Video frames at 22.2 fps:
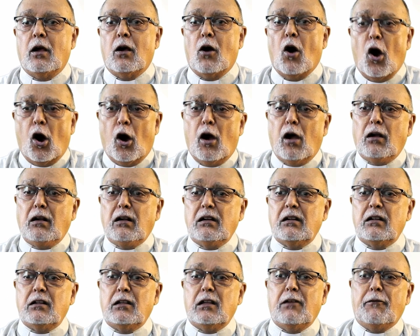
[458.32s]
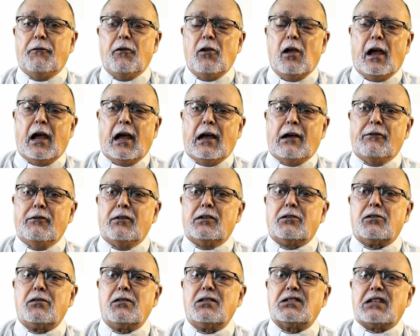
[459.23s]
Or if you have
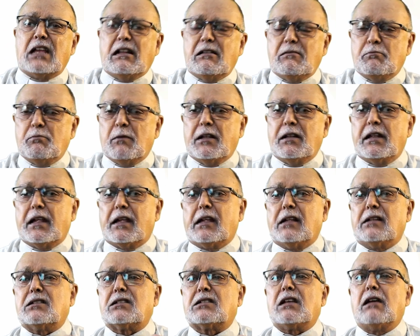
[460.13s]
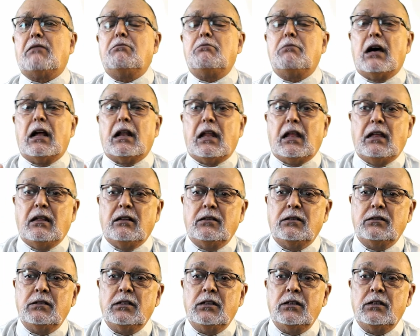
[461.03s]
a resentment against somebody,